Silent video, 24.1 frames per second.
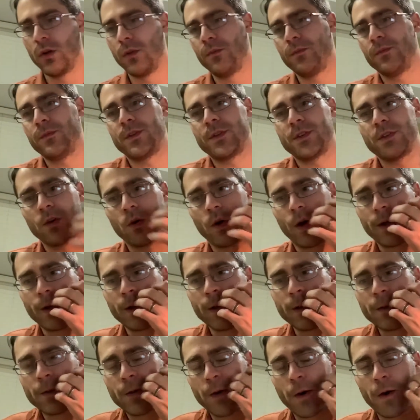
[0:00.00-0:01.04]
So I
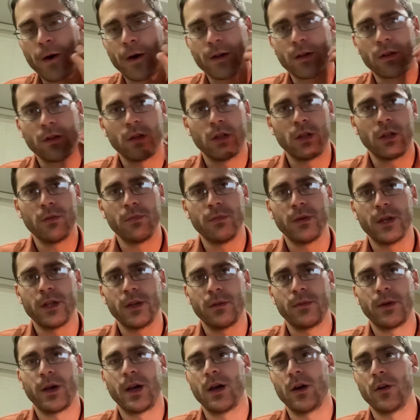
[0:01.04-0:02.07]
did talk a little bit
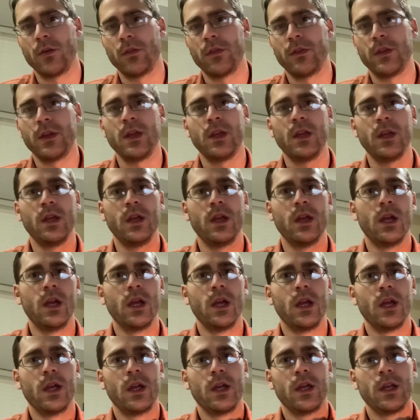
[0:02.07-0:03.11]
about the
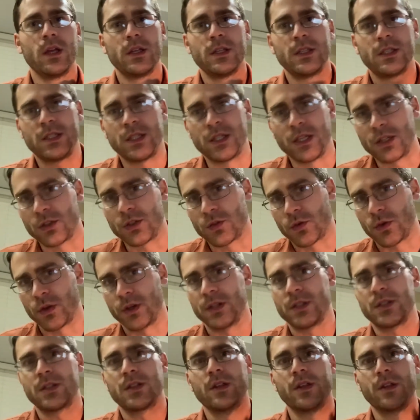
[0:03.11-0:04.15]

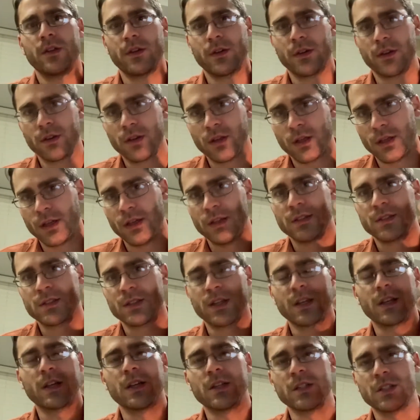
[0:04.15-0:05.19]
citrus, like it's
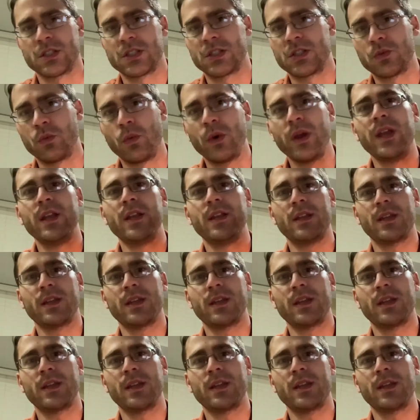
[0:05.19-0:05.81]
like a sweet